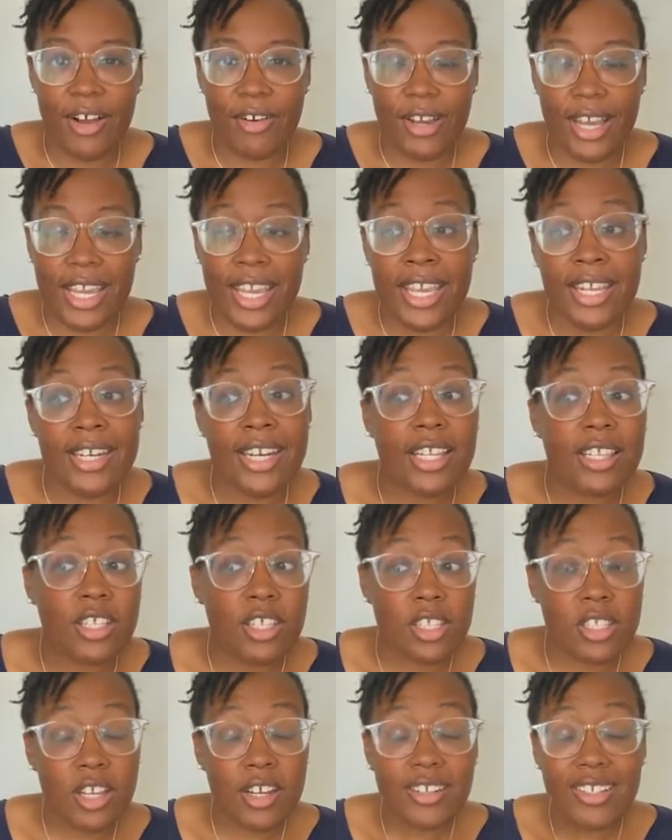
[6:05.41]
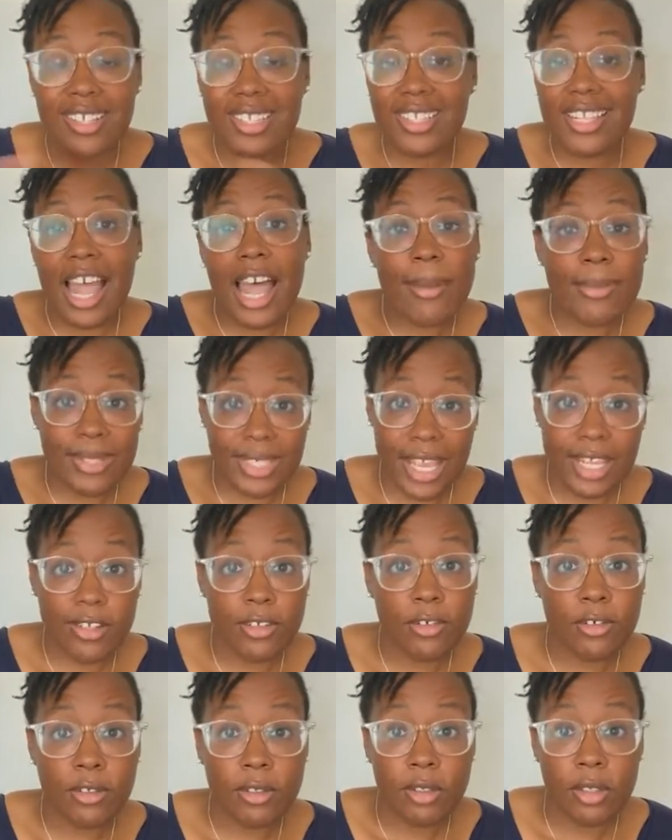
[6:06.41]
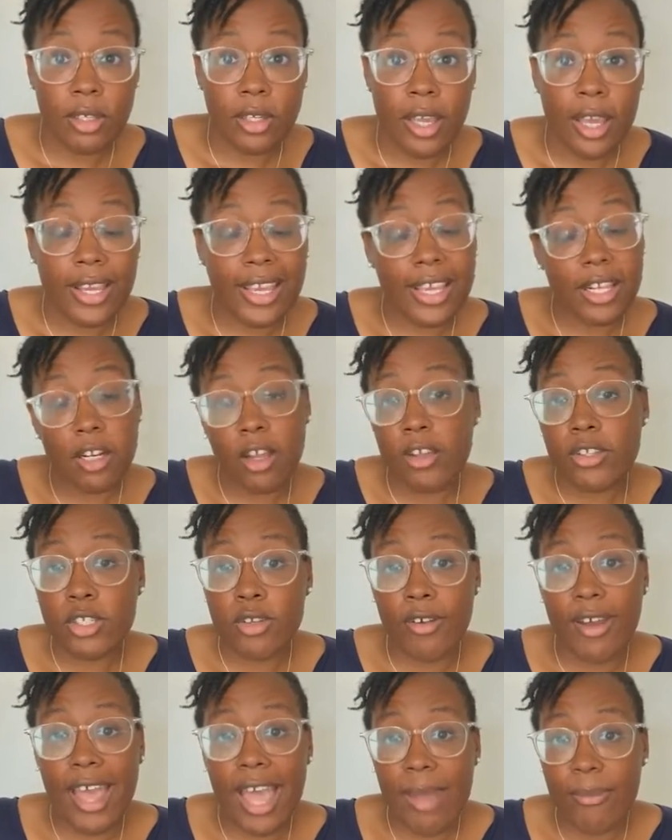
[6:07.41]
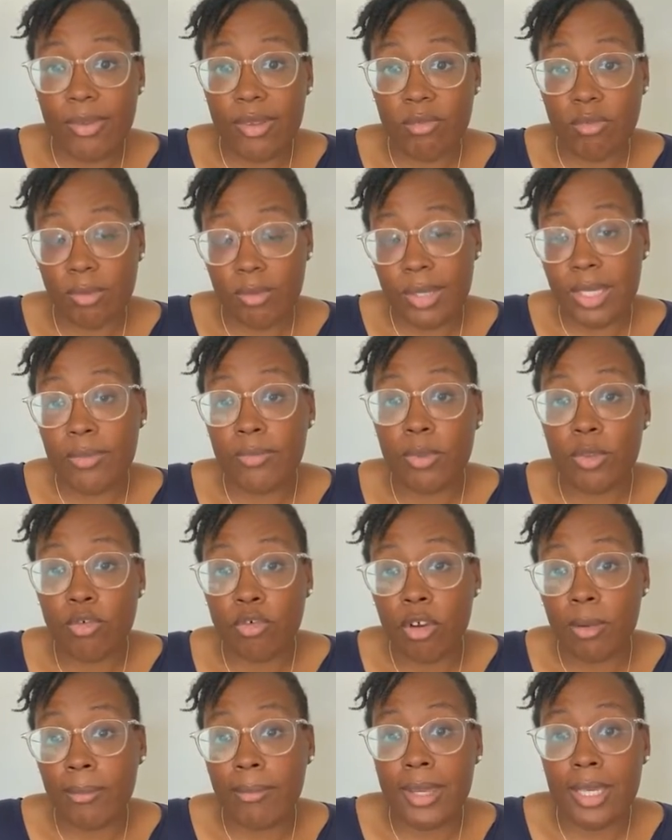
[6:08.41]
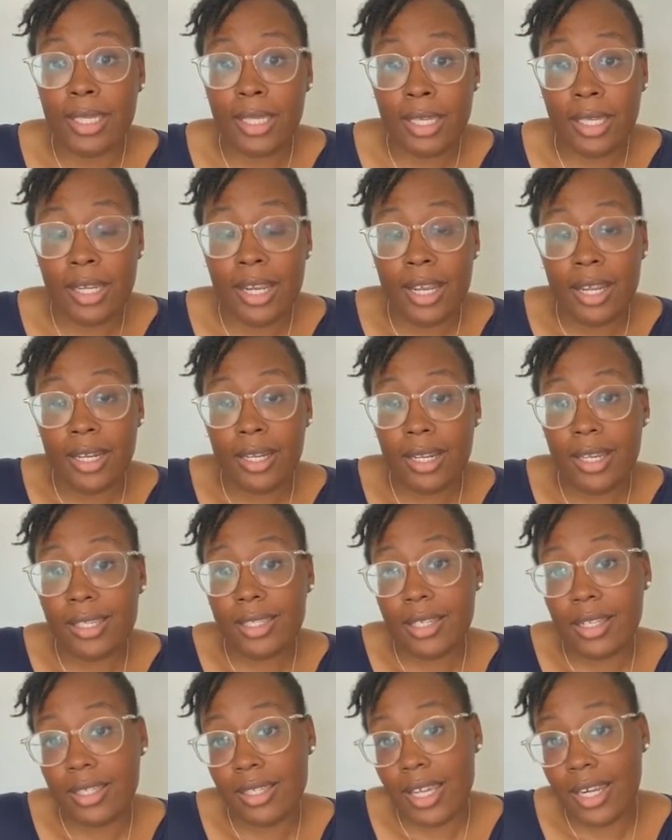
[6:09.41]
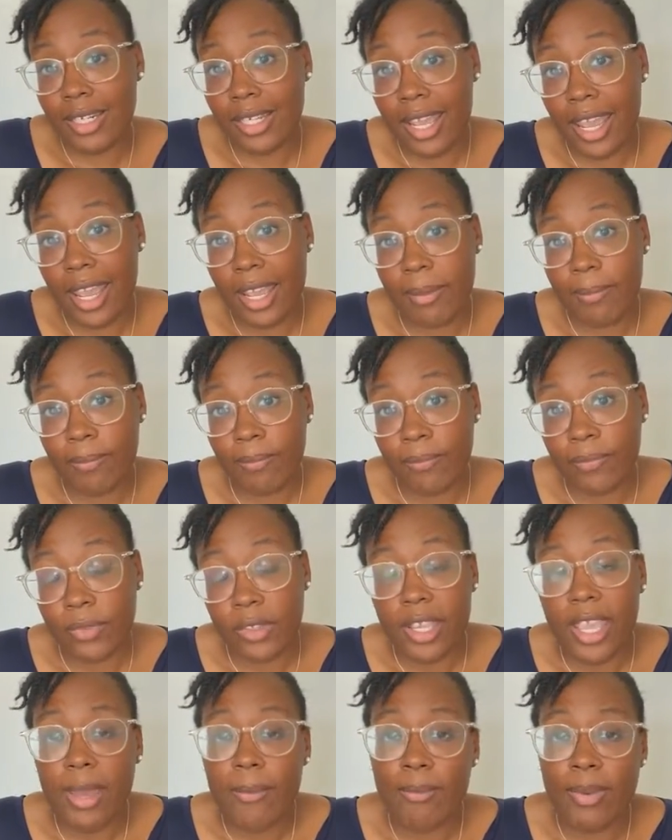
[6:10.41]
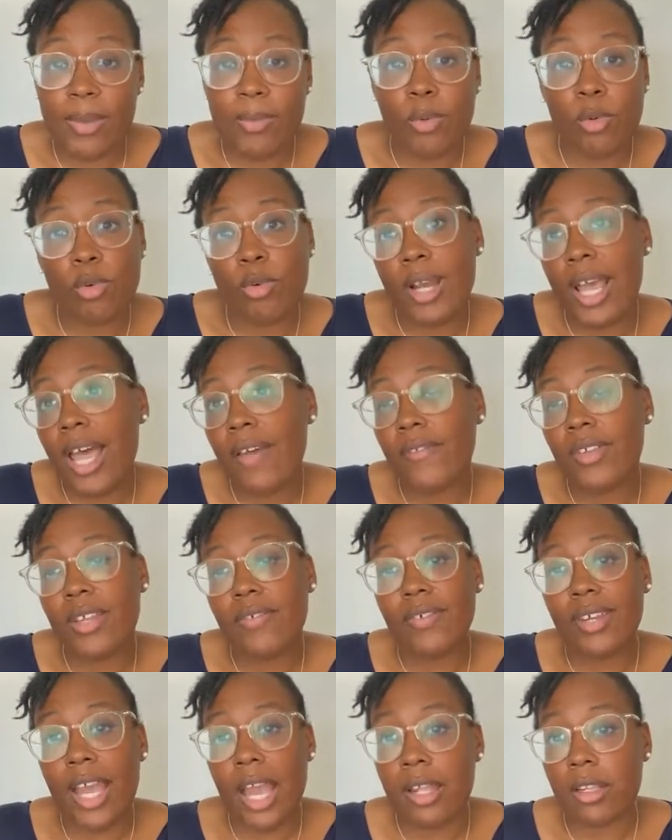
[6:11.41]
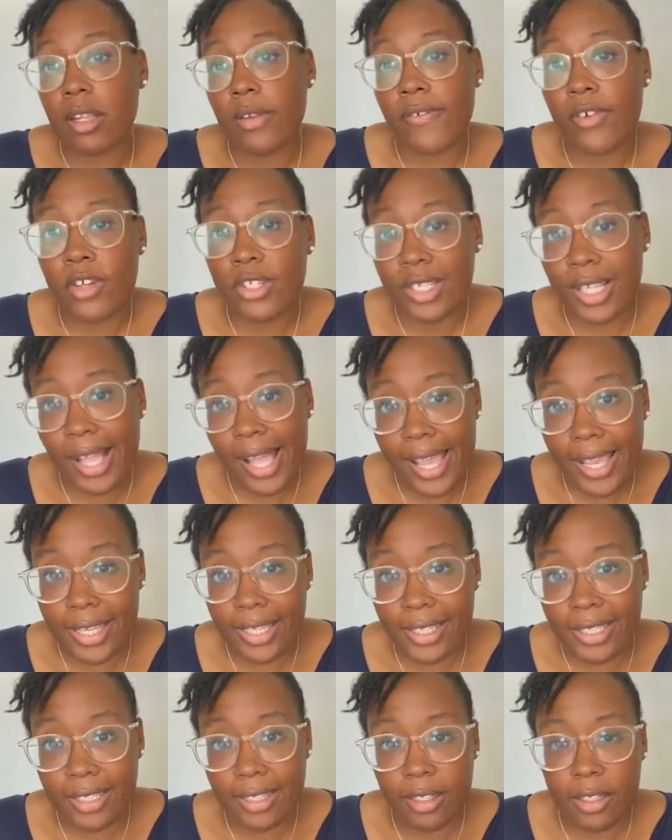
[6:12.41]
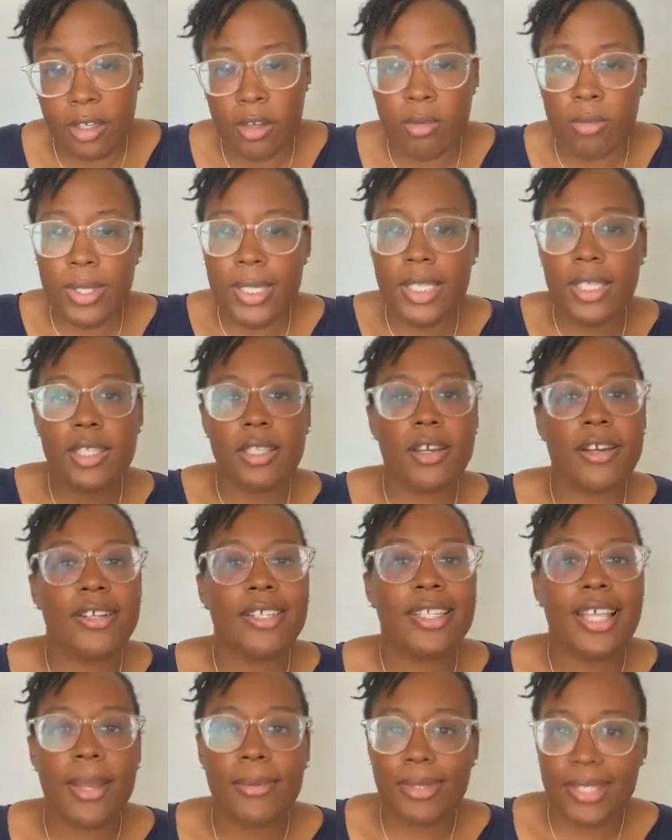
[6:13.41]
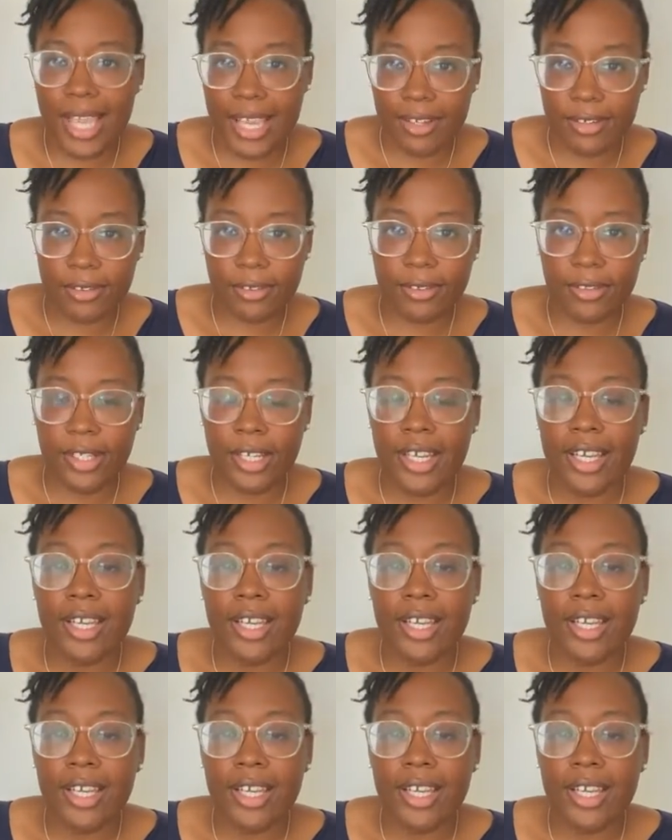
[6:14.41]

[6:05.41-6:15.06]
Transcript: Okay. Now the start stop cycle can also happen with people who are making less than 10K and people who haven't even gotten their first client. What's the start stop cycle?